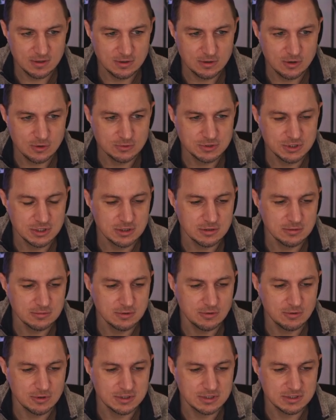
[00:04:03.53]
code here
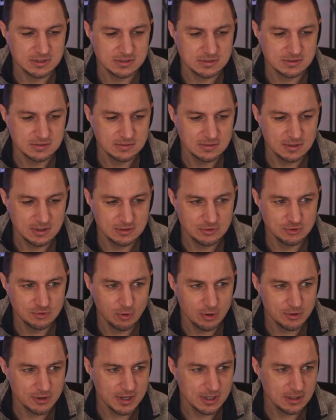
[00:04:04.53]
or this
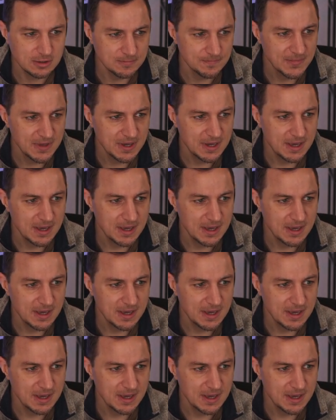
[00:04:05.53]
URL